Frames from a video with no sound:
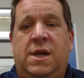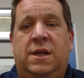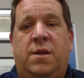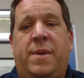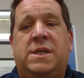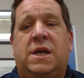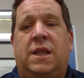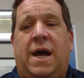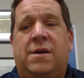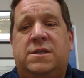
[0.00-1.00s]
Lamenting
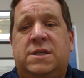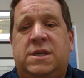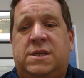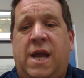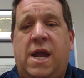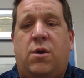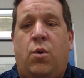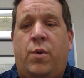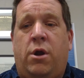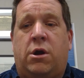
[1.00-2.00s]
allows us to take what
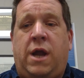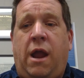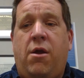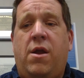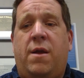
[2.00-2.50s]
we are carrying